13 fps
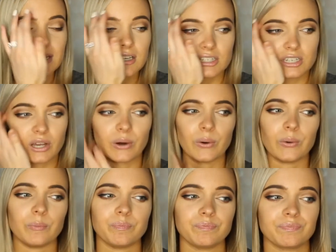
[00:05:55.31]

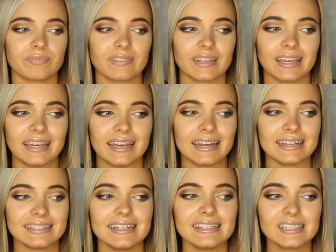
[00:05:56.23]
So
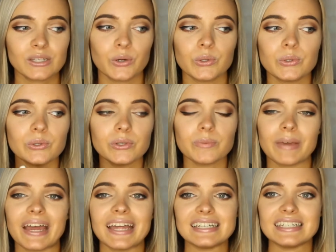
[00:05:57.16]
it does cool the
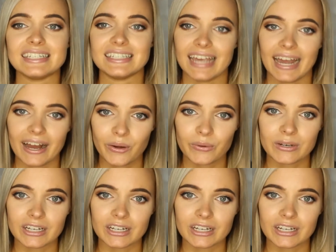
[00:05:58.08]
bed down,